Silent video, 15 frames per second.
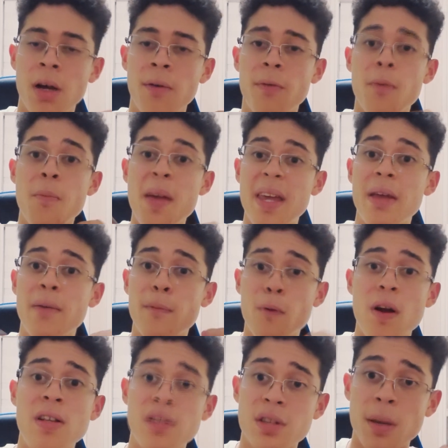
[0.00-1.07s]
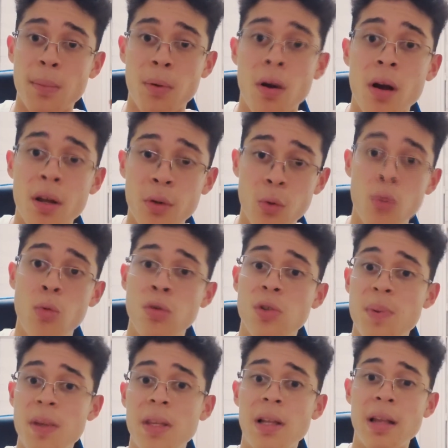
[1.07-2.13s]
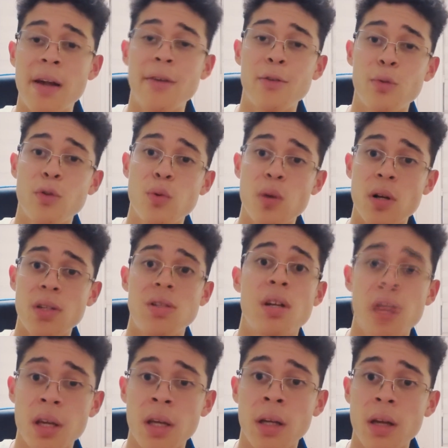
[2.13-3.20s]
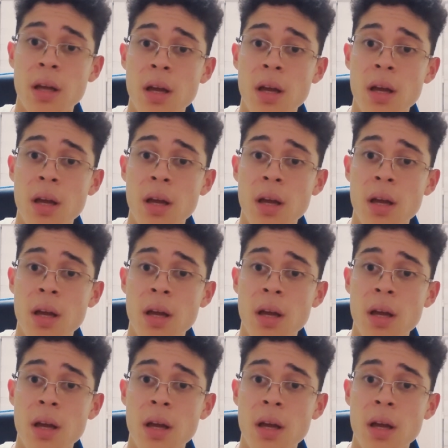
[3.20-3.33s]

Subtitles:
for making friends abroad who speak the language which we're studying.